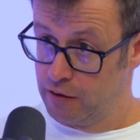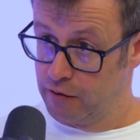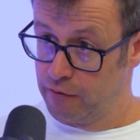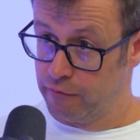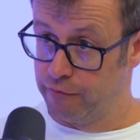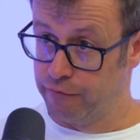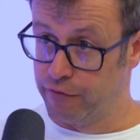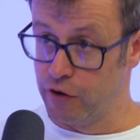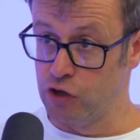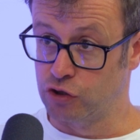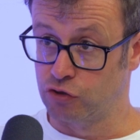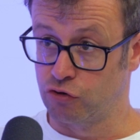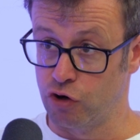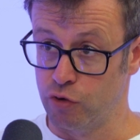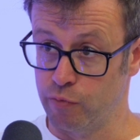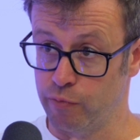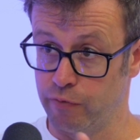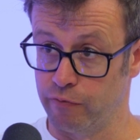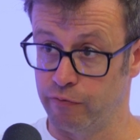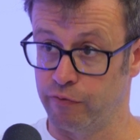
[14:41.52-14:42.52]
First
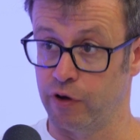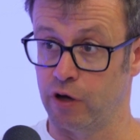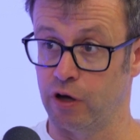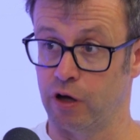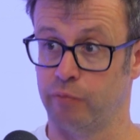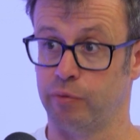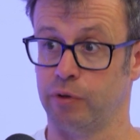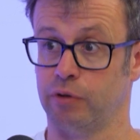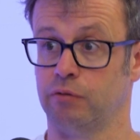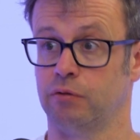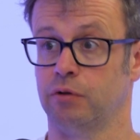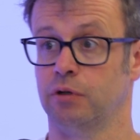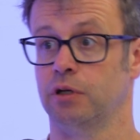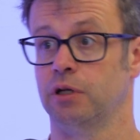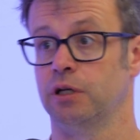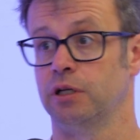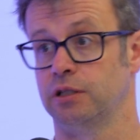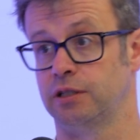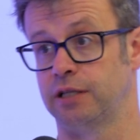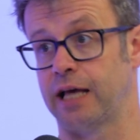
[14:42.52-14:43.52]
group, verb.
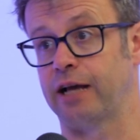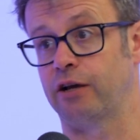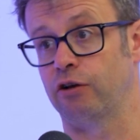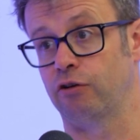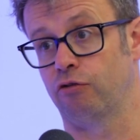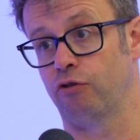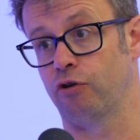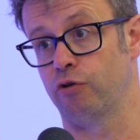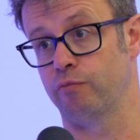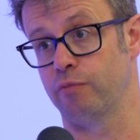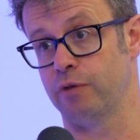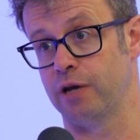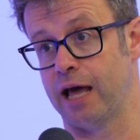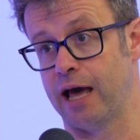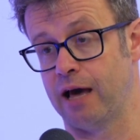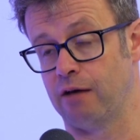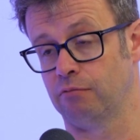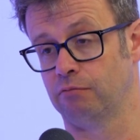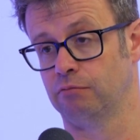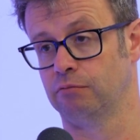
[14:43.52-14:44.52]
Second group,
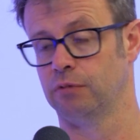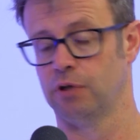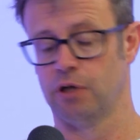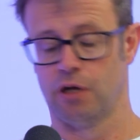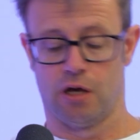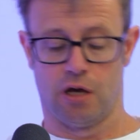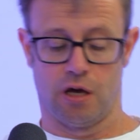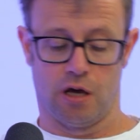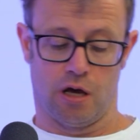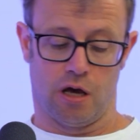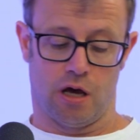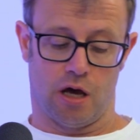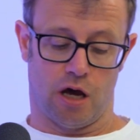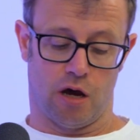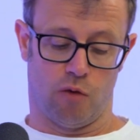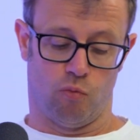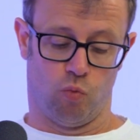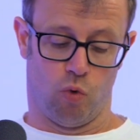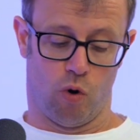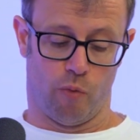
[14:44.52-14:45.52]
noun.
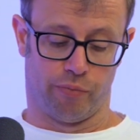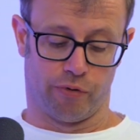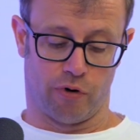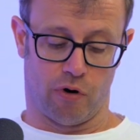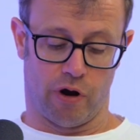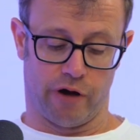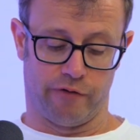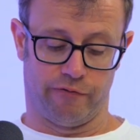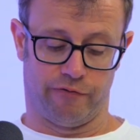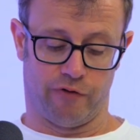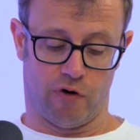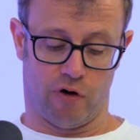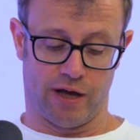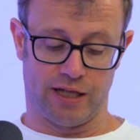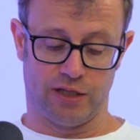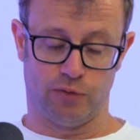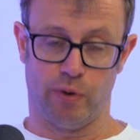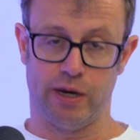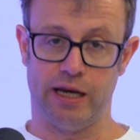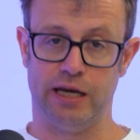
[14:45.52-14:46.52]
And what Bryan
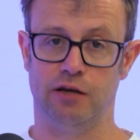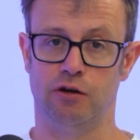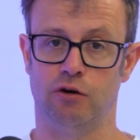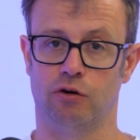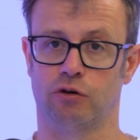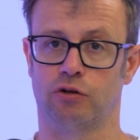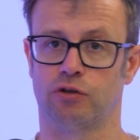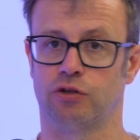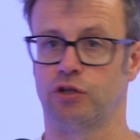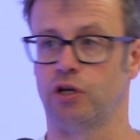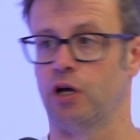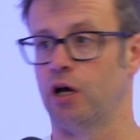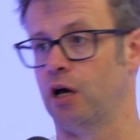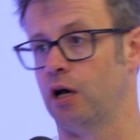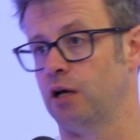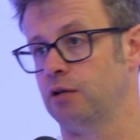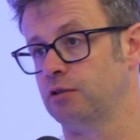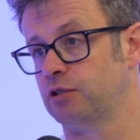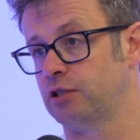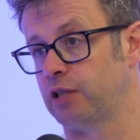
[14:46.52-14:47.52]
finds when he looks
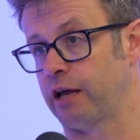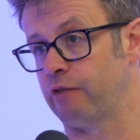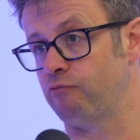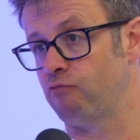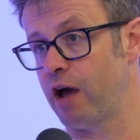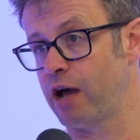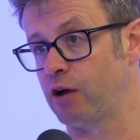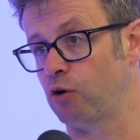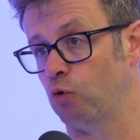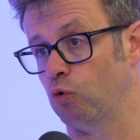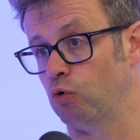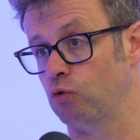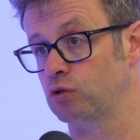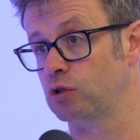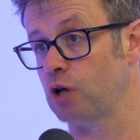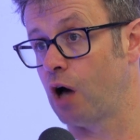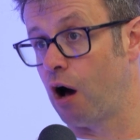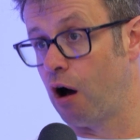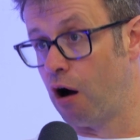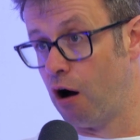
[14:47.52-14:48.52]
at state records
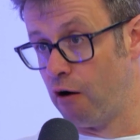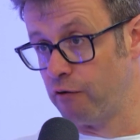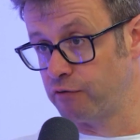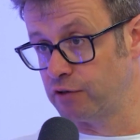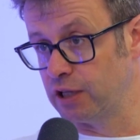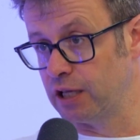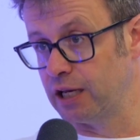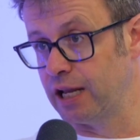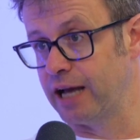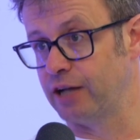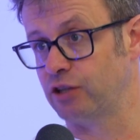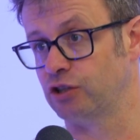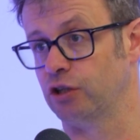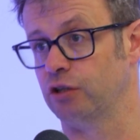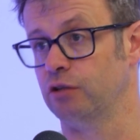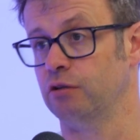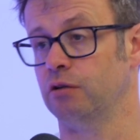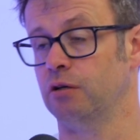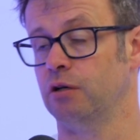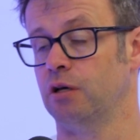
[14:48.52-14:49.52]
after the
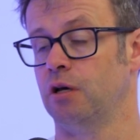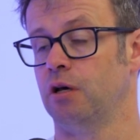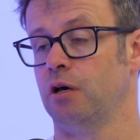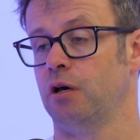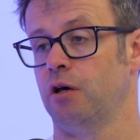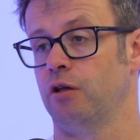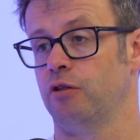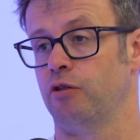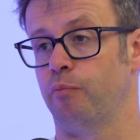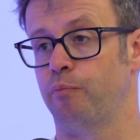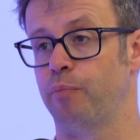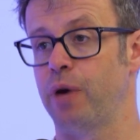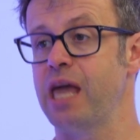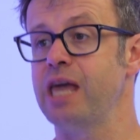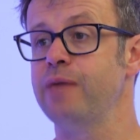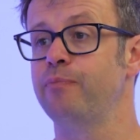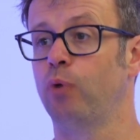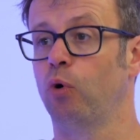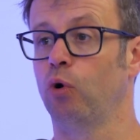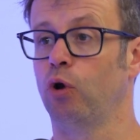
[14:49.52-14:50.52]
election, the
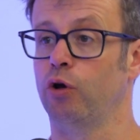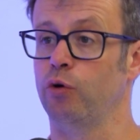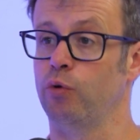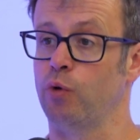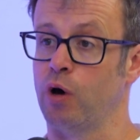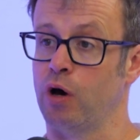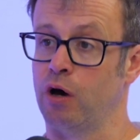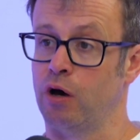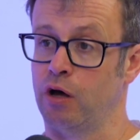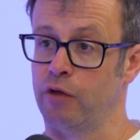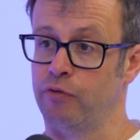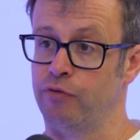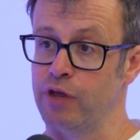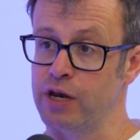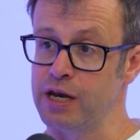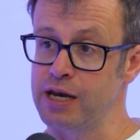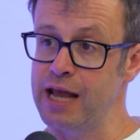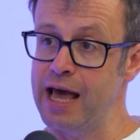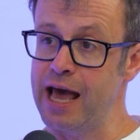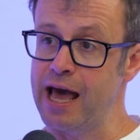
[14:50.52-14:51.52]
people who heard the
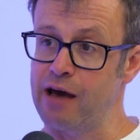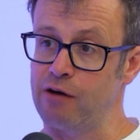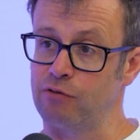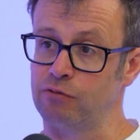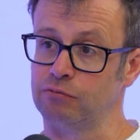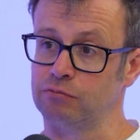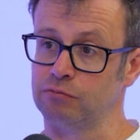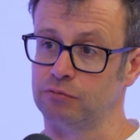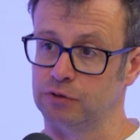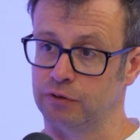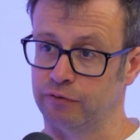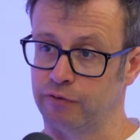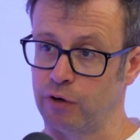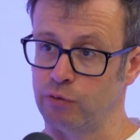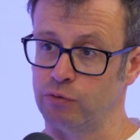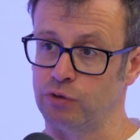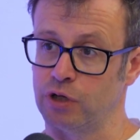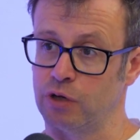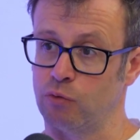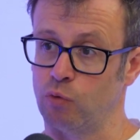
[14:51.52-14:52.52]
noun, the
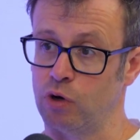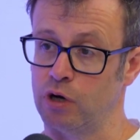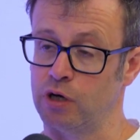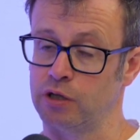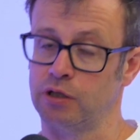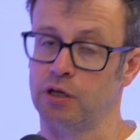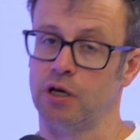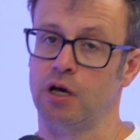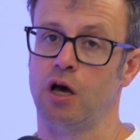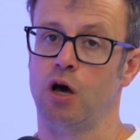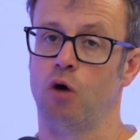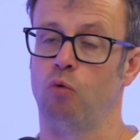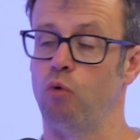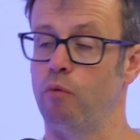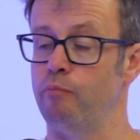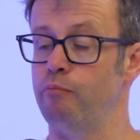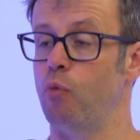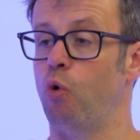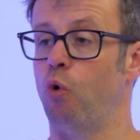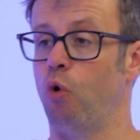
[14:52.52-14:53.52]
voter word, were
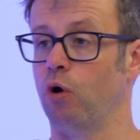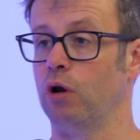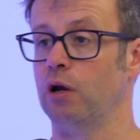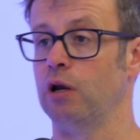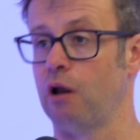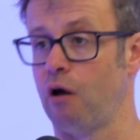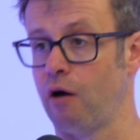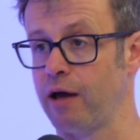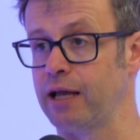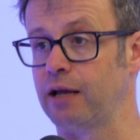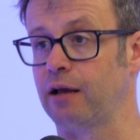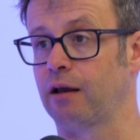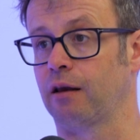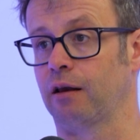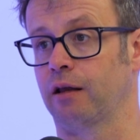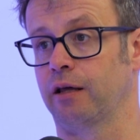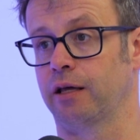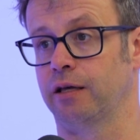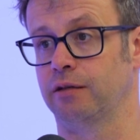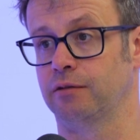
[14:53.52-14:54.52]
more
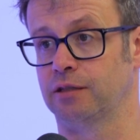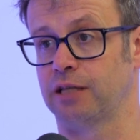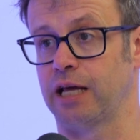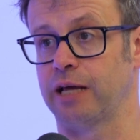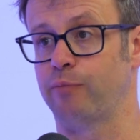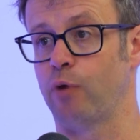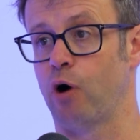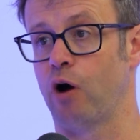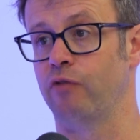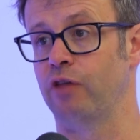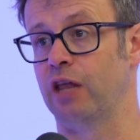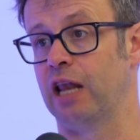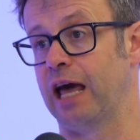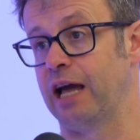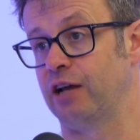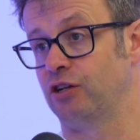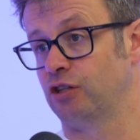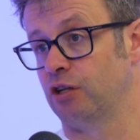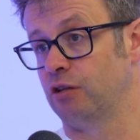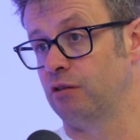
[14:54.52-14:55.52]
likely to take part in the
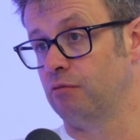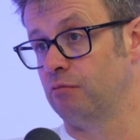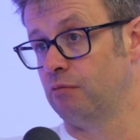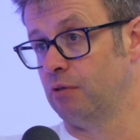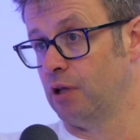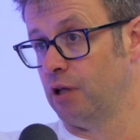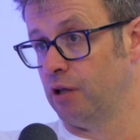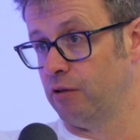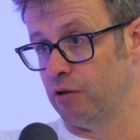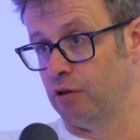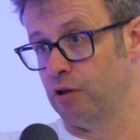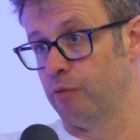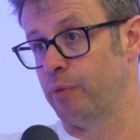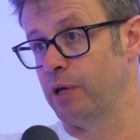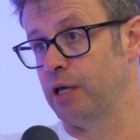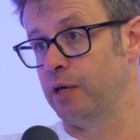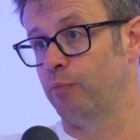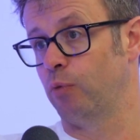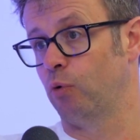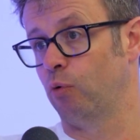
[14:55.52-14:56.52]
election than the
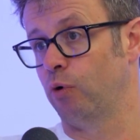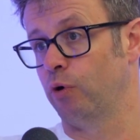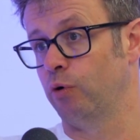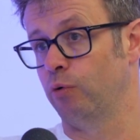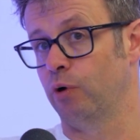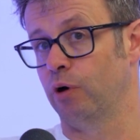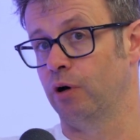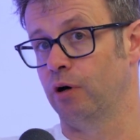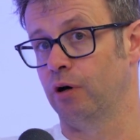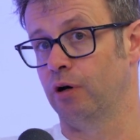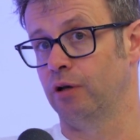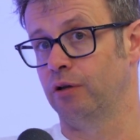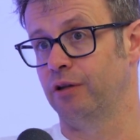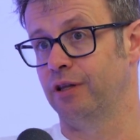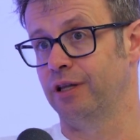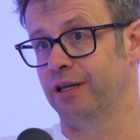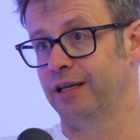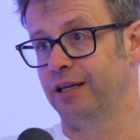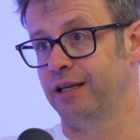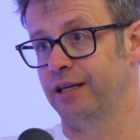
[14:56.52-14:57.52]
people who heard
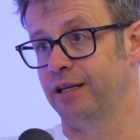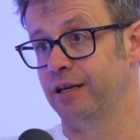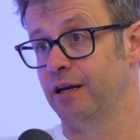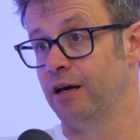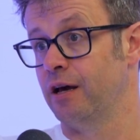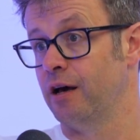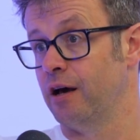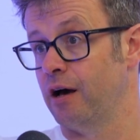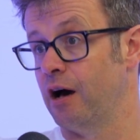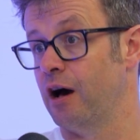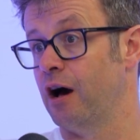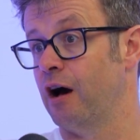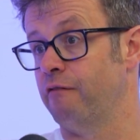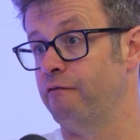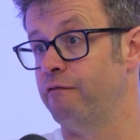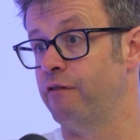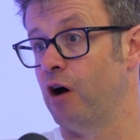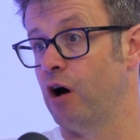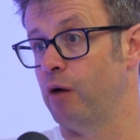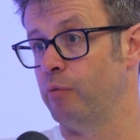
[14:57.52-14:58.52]
the
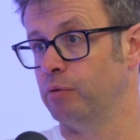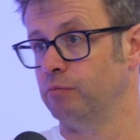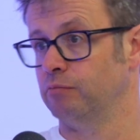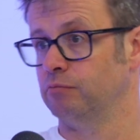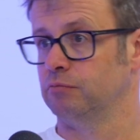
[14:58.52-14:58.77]
verb.